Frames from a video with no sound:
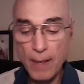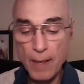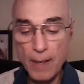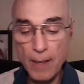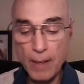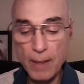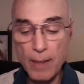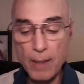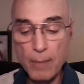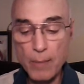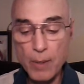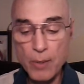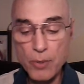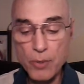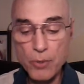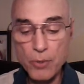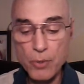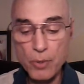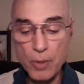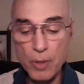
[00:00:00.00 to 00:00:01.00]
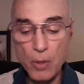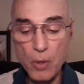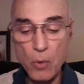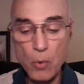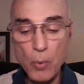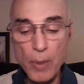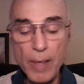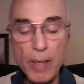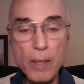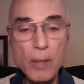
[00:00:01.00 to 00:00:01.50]
And let me just
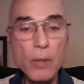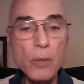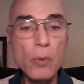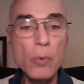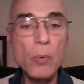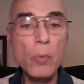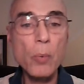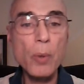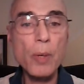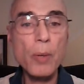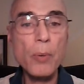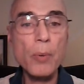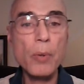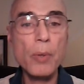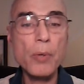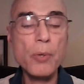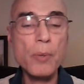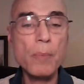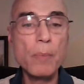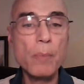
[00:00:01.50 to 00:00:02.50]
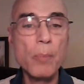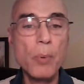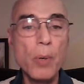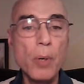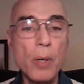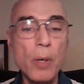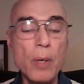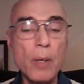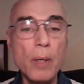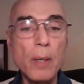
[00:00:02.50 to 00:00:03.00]
acquaint you with this
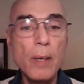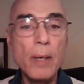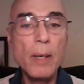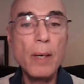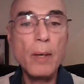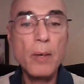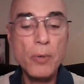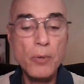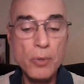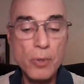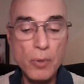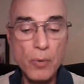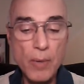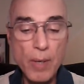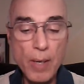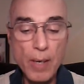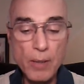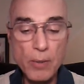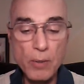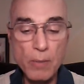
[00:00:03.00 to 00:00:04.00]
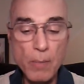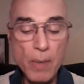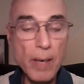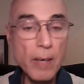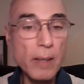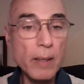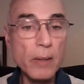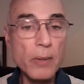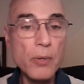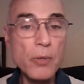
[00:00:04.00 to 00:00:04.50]
book so that you
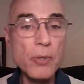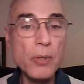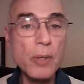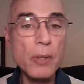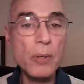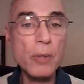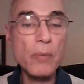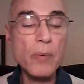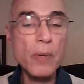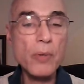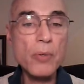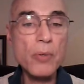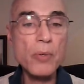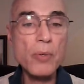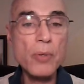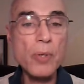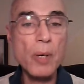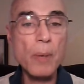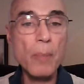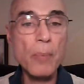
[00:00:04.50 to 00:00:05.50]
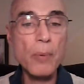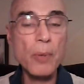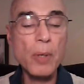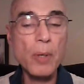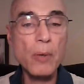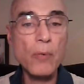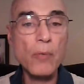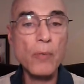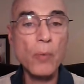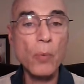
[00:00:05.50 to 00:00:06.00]
might consider if this is
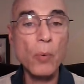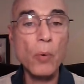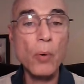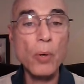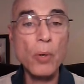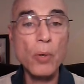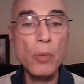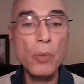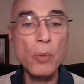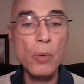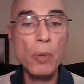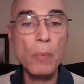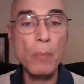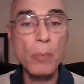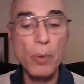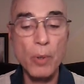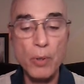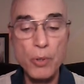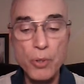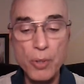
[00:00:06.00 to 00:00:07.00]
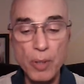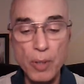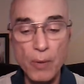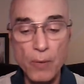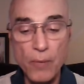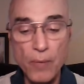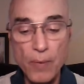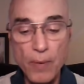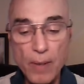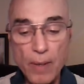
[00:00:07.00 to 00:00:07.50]
something for your
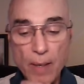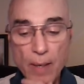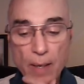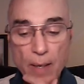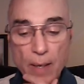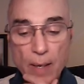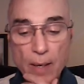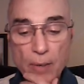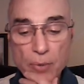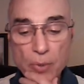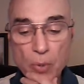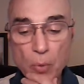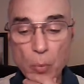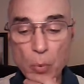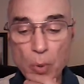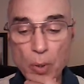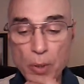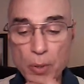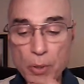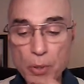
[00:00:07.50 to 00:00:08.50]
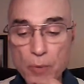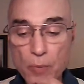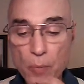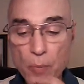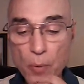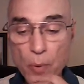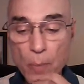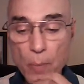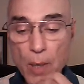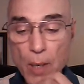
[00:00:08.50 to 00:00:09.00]
bookshelf as it was
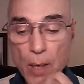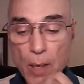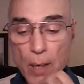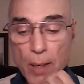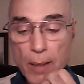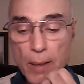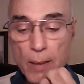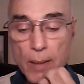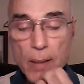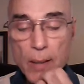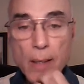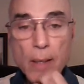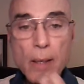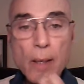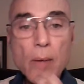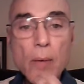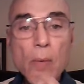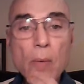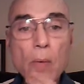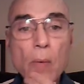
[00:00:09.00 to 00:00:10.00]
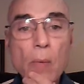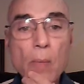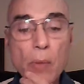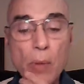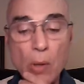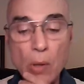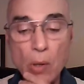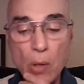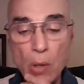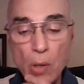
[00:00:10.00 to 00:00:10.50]
for mine.
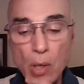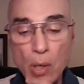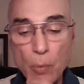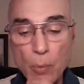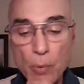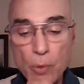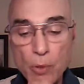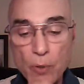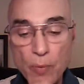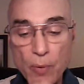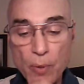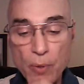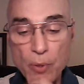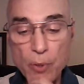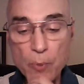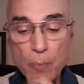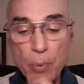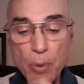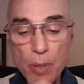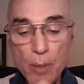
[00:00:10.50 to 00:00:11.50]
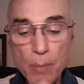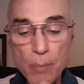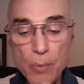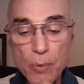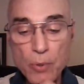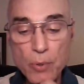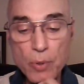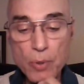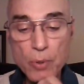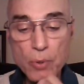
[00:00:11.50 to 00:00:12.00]
The Law was first
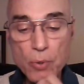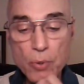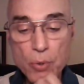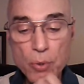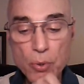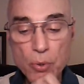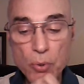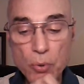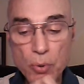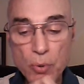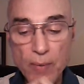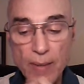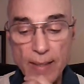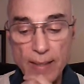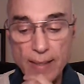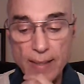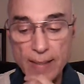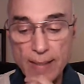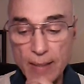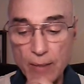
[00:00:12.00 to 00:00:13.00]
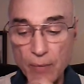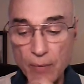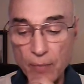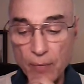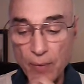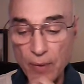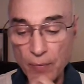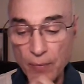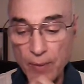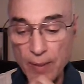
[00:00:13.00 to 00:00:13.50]
published in June of
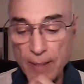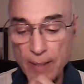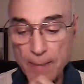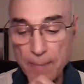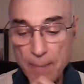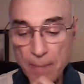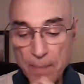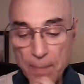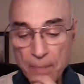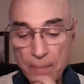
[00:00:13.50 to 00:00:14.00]
1850.